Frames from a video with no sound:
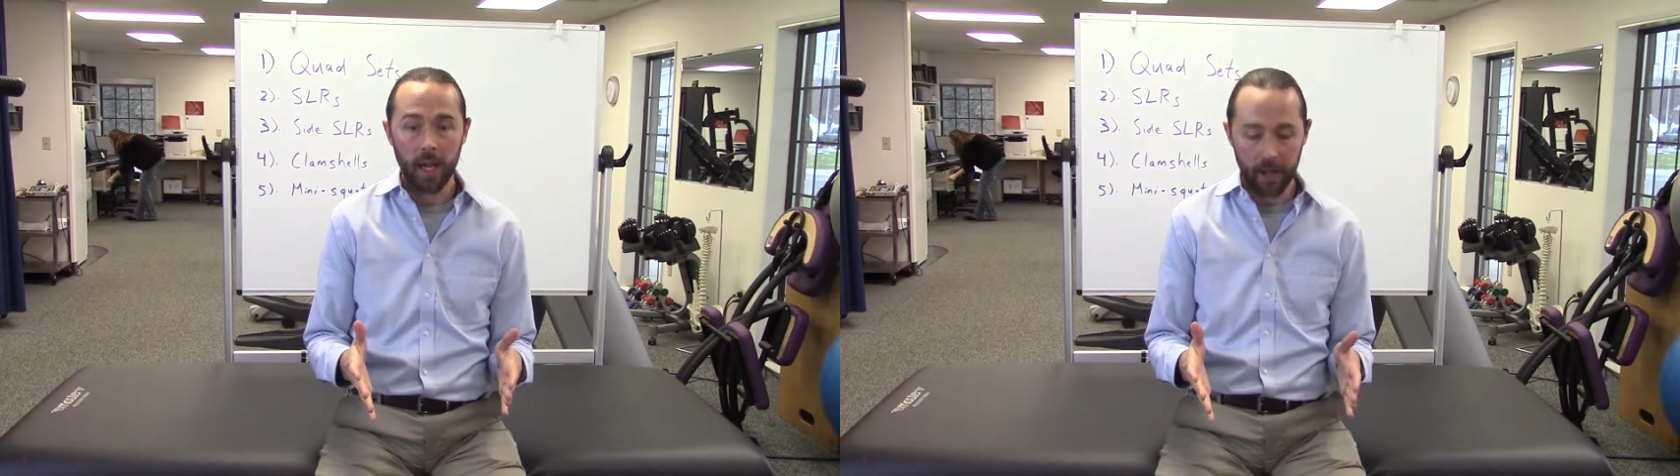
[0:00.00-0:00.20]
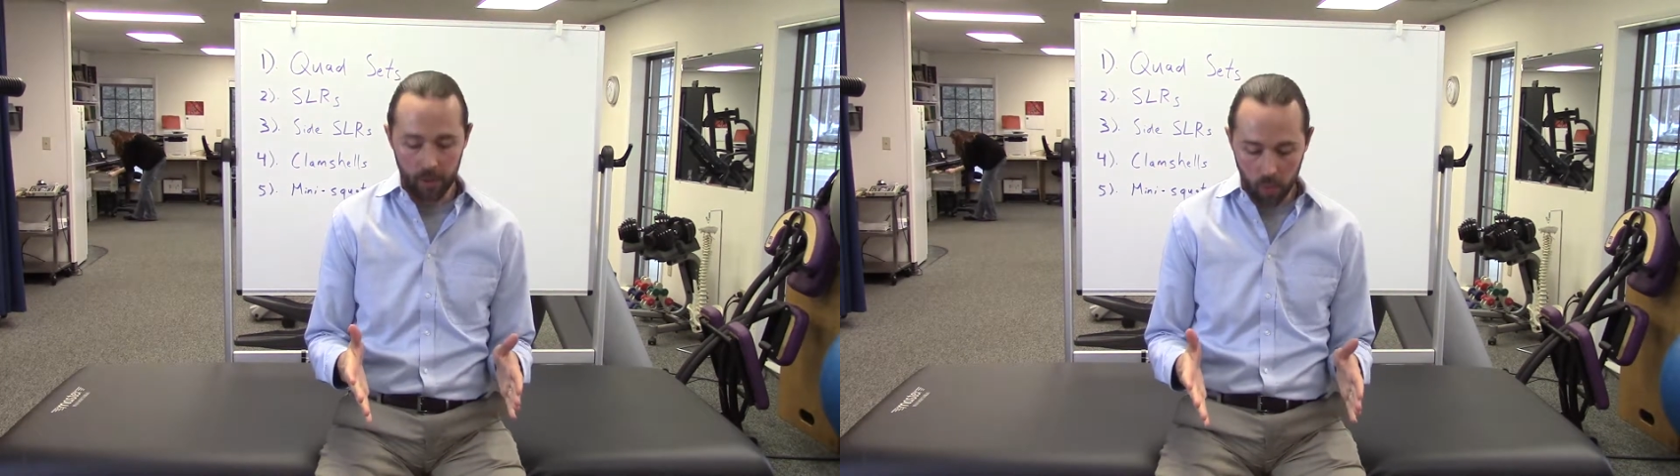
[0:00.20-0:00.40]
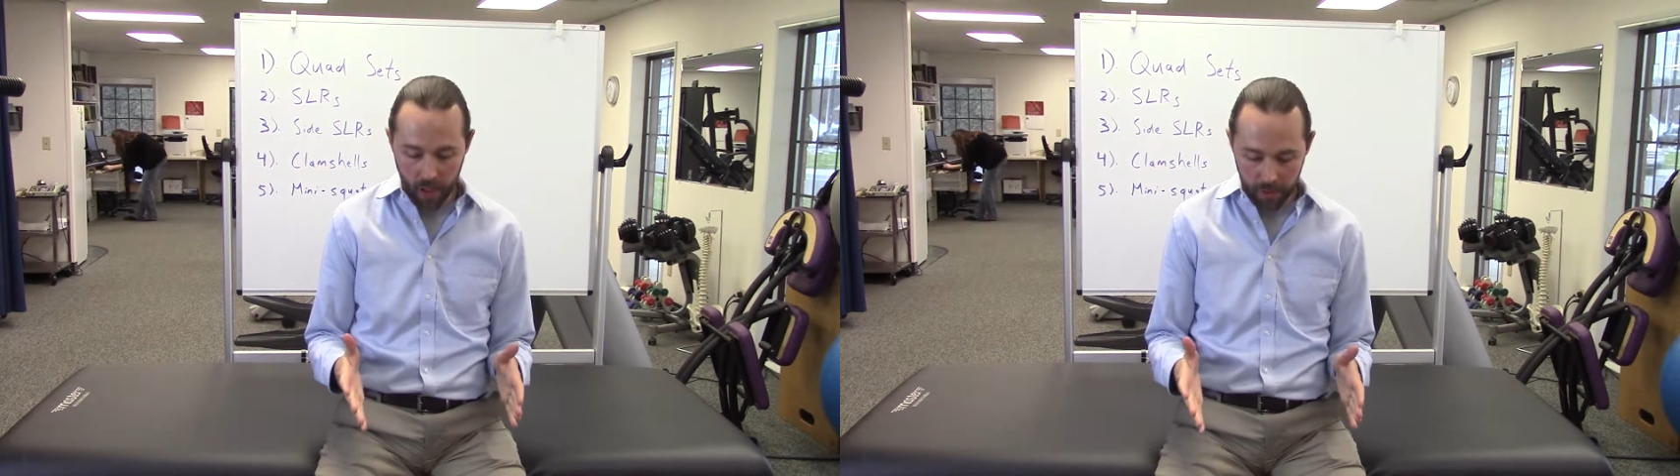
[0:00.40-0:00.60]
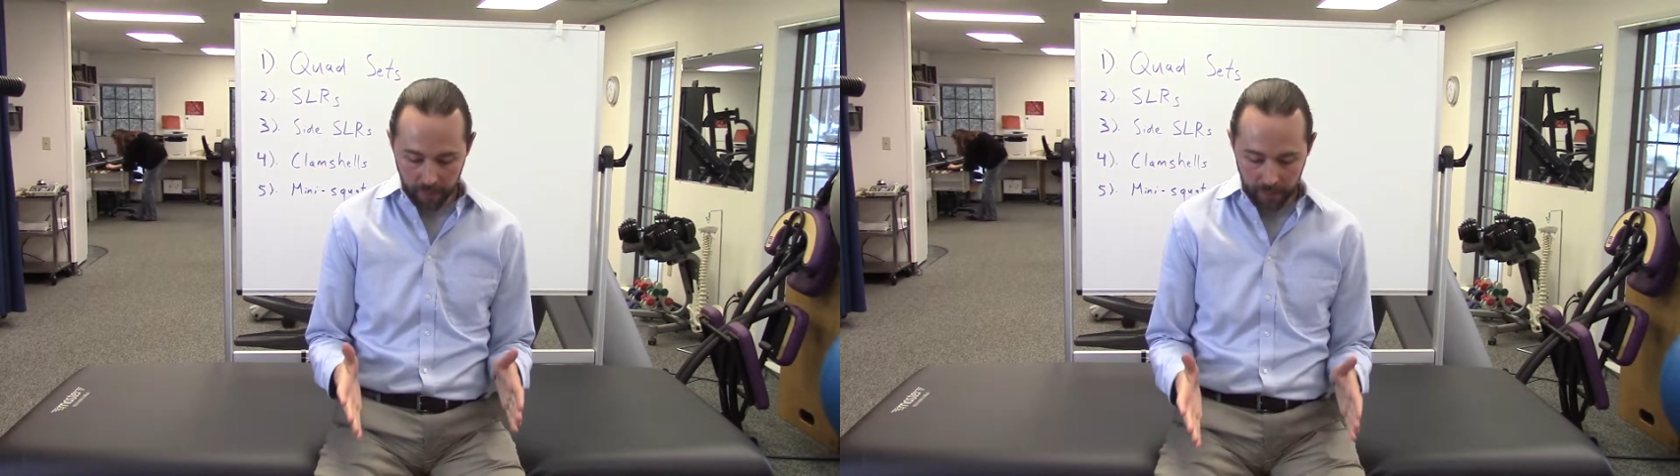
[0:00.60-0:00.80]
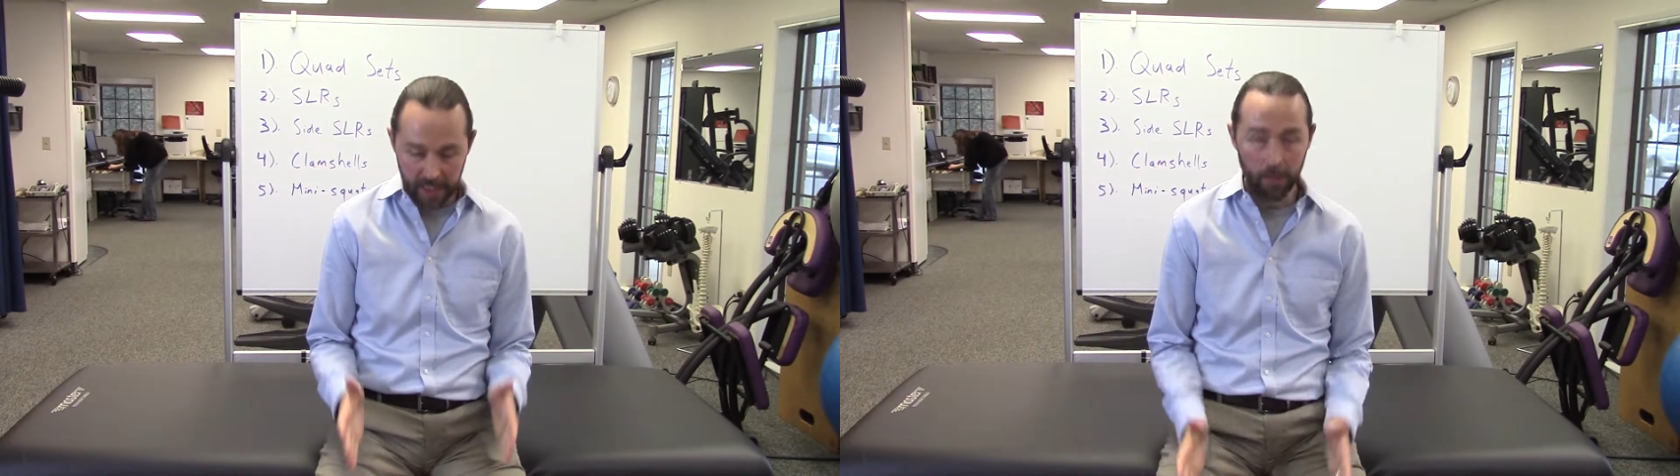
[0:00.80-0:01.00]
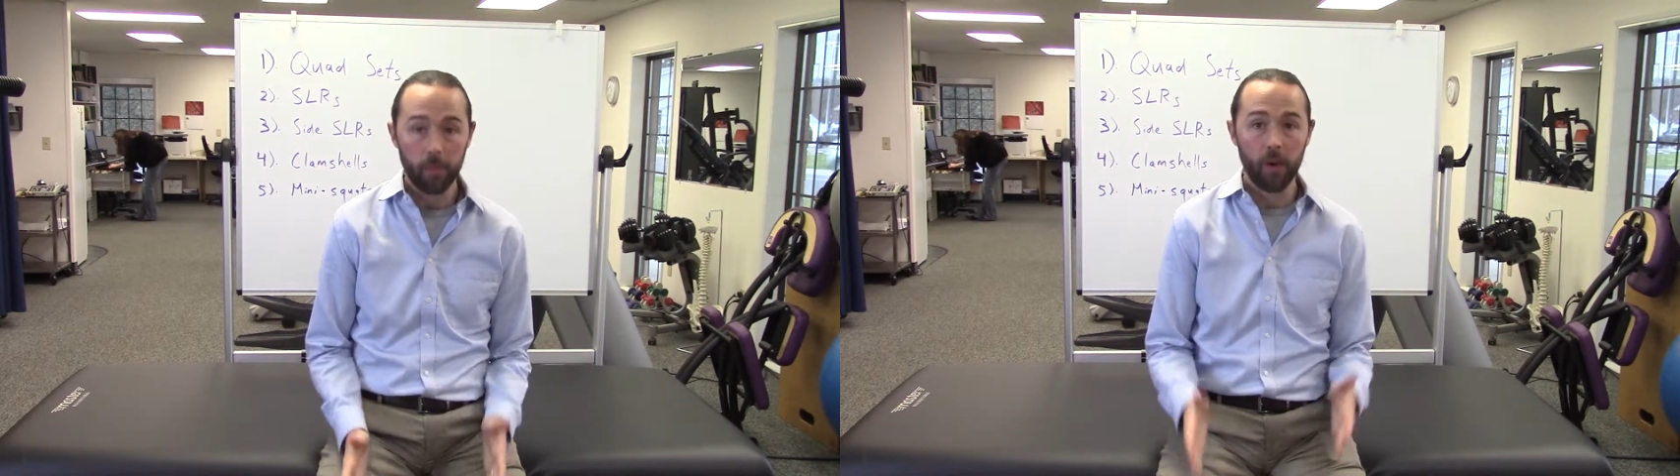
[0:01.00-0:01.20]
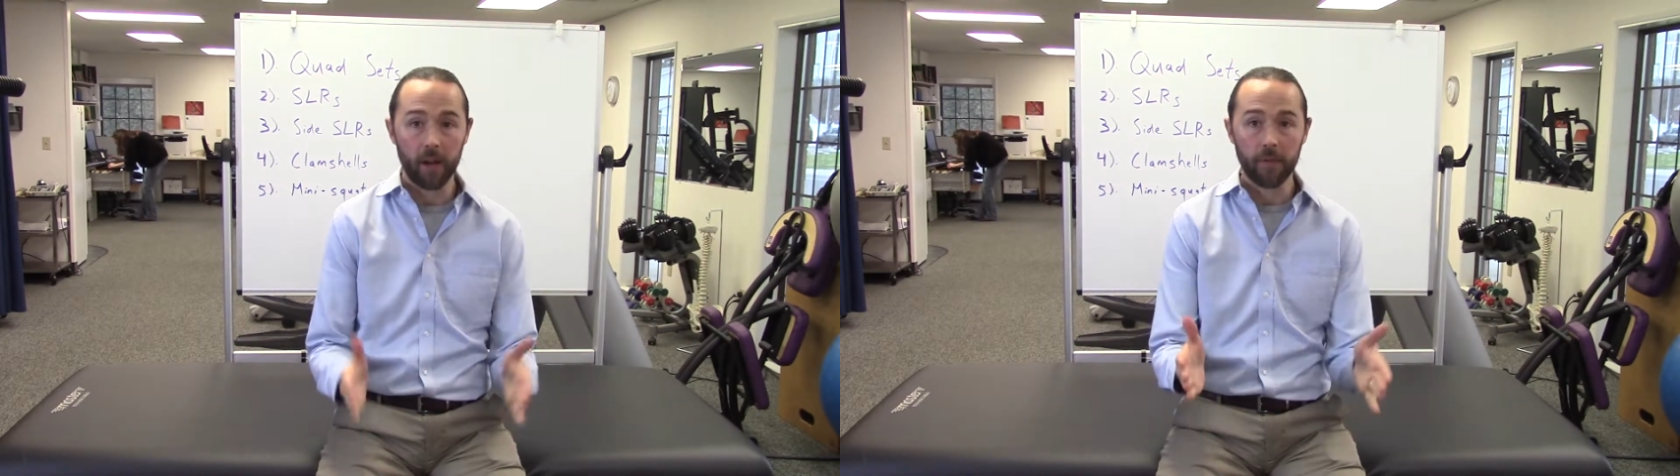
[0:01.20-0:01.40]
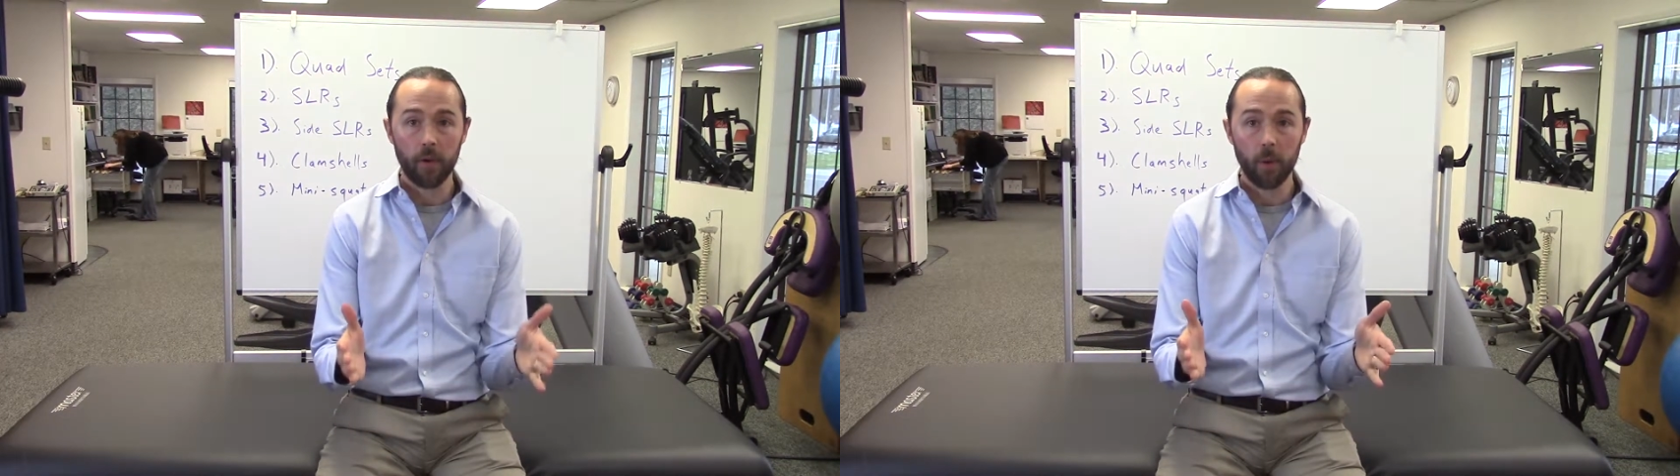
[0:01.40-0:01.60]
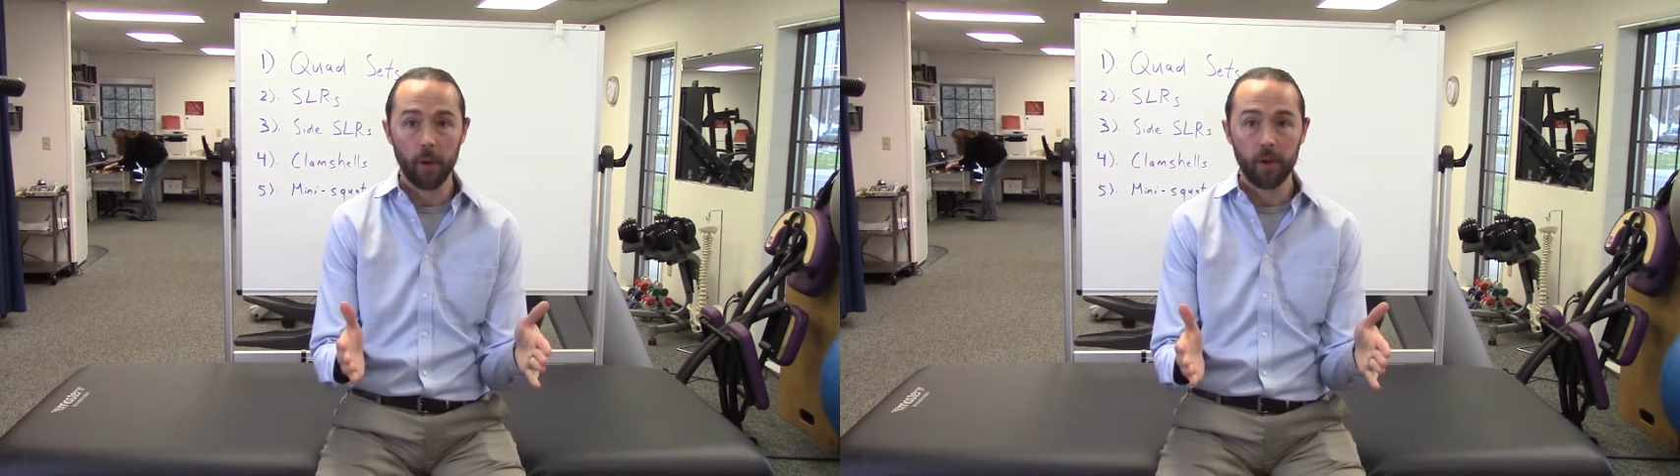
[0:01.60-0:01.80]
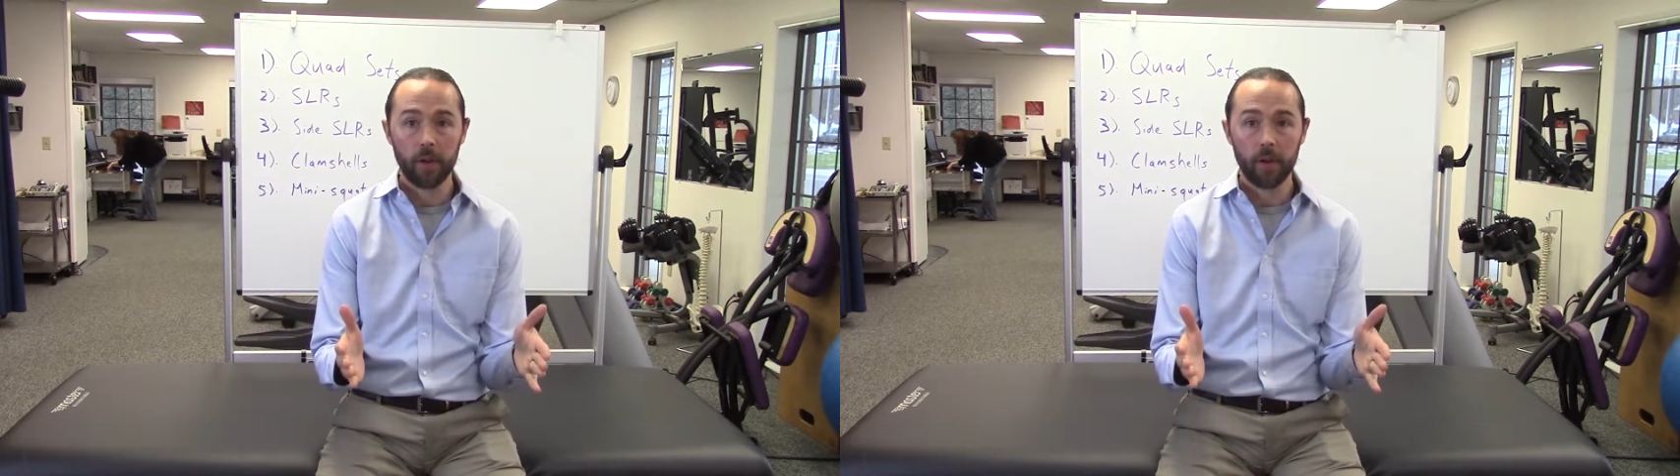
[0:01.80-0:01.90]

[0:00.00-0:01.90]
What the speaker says: and you want your feet to be pointing forward.